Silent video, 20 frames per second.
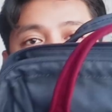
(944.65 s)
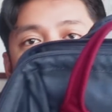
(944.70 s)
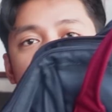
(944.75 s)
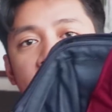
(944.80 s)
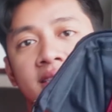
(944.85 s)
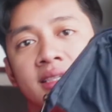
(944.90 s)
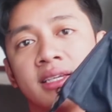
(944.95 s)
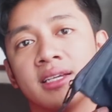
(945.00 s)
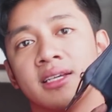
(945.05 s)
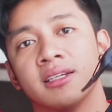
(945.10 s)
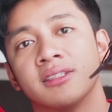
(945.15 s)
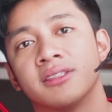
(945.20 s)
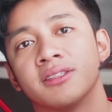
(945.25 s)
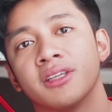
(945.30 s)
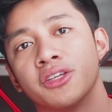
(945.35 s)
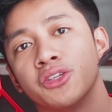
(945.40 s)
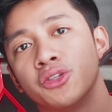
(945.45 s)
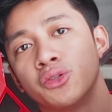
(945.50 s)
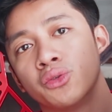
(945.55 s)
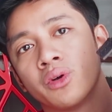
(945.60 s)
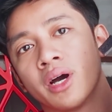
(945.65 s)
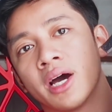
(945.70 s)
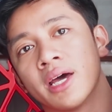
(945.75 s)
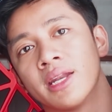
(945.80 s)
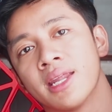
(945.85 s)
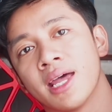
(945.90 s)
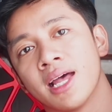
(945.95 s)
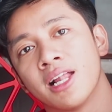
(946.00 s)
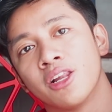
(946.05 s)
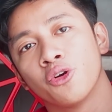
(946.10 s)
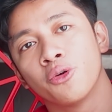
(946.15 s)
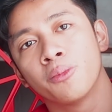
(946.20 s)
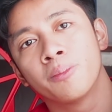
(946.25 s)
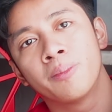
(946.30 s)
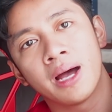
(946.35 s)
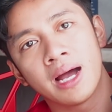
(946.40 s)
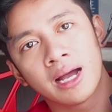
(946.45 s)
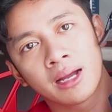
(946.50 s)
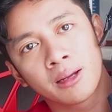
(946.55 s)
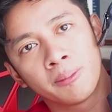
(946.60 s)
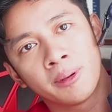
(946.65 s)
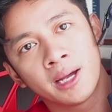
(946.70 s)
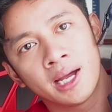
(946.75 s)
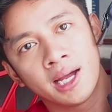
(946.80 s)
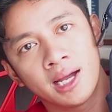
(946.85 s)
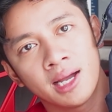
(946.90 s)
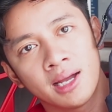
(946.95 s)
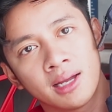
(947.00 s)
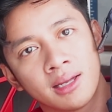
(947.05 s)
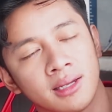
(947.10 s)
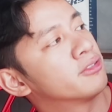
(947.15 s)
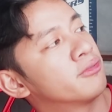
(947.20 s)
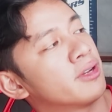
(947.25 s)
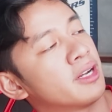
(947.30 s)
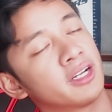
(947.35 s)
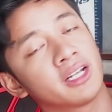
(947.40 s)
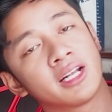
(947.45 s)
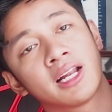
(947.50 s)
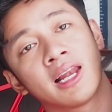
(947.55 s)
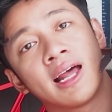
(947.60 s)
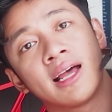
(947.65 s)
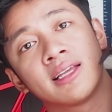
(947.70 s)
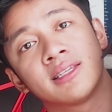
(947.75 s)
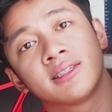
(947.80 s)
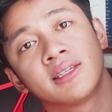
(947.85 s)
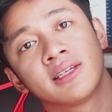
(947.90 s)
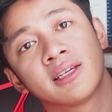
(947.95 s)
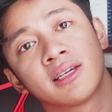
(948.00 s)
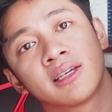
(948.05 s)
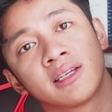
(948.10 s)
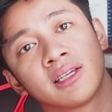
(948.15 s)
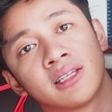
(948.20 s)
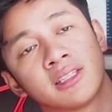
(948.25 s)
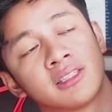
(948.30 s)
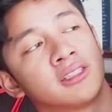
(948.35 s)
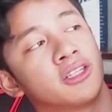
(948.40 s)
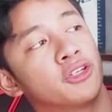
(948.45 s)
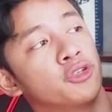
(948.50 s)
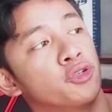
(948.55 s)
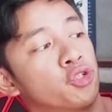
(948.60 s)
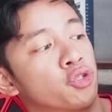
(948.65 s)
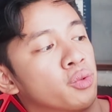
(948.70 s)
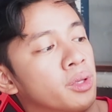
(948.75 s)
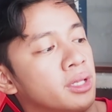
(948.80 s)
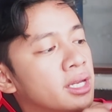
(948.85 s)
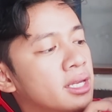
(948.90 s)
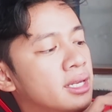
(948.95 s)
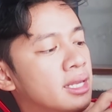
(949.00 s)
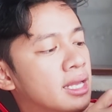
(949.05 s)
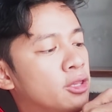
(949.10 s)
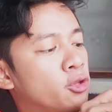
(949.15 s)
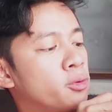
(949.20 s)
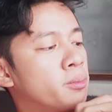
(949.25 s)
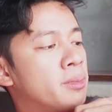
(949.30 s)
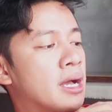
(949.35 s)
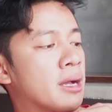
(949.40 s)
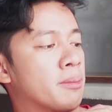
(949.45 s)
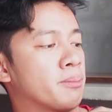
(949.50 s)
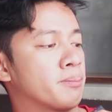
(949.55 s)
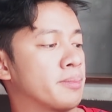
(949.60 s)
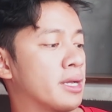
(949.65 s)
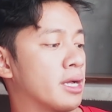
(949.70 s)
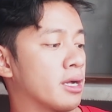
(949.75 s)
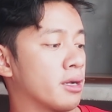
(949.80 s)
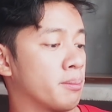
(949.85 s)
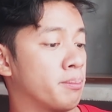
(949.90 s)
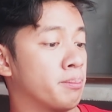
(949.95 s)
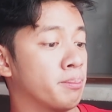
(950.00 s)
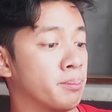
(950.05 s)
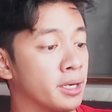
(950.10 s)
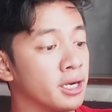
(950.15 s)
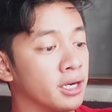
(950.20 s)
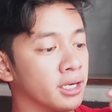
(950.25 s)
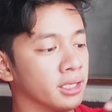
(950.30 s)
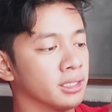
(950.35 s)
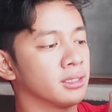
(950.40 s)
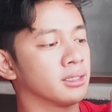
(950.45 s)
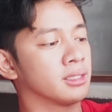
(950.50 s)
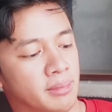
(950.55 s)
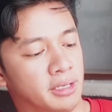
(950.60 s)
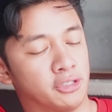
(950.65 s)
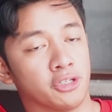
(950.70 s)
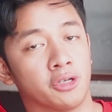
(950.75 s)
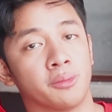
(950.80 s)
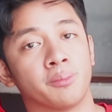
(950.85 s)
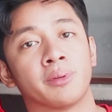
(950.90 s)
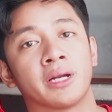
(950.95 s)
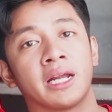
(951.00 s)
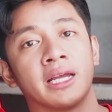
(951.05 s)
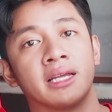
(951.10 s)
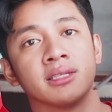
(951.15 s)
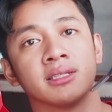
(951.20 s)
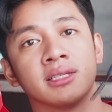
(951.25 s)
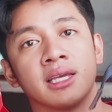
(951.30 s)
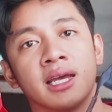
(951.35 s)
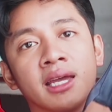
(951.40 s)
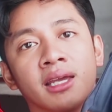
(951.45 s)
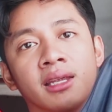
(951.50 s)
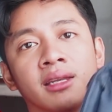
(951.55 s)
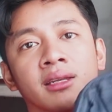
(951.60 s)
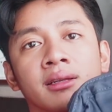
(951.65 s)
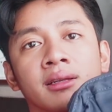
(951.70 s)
This is the new Anello backpack. It's very classic. It's the usual Anello backpack. But, may surprise yan.